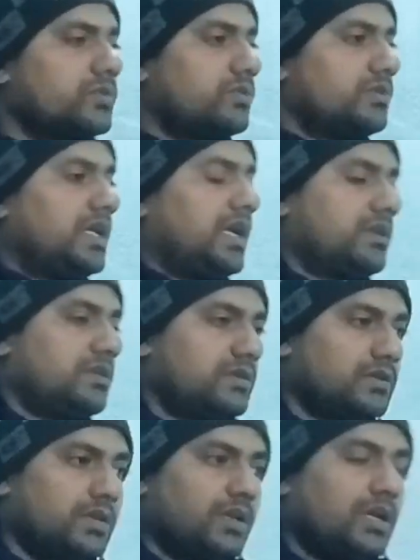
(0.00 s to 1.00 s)
So that
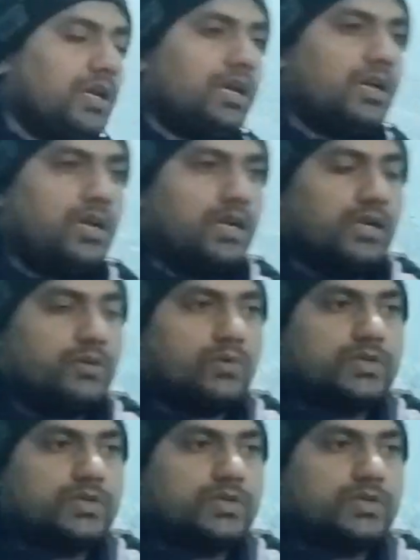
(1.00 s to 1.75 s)
it